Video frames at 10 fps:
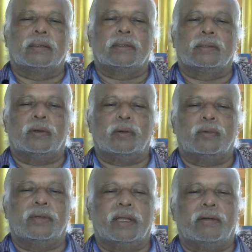So
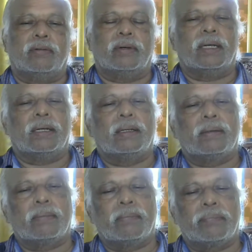we have
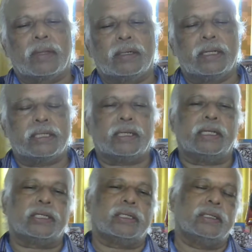
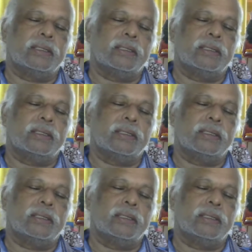discussed